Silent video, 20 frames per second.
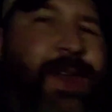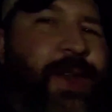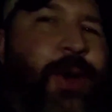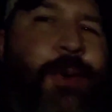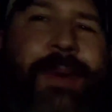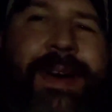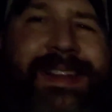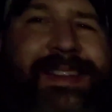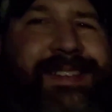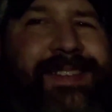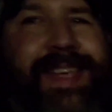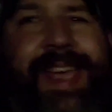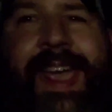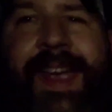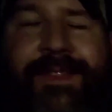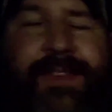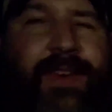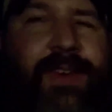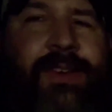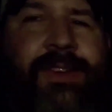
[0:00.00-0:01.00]
Nobody's
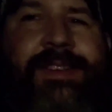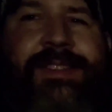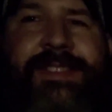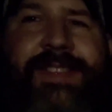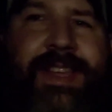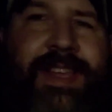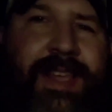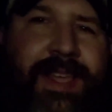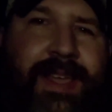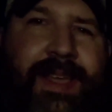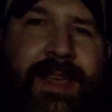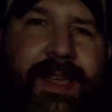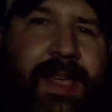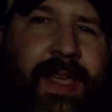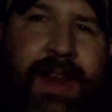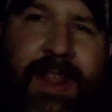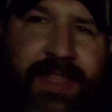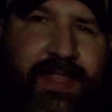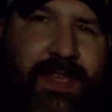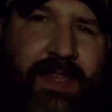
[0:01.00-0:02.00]
ever going to say
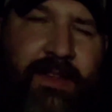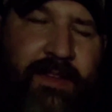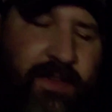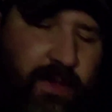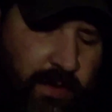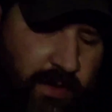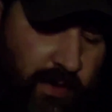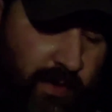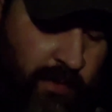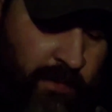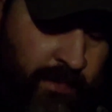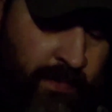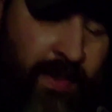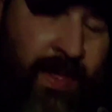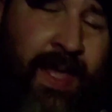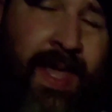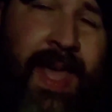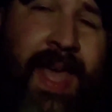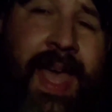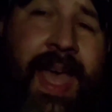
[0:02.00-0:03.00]
anything to you.
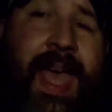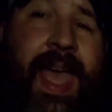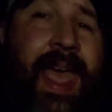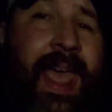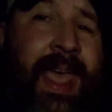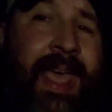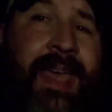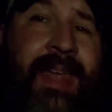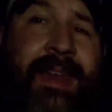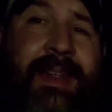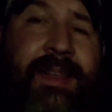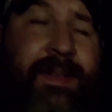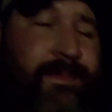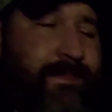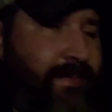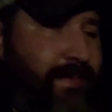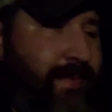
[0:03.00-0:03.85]
And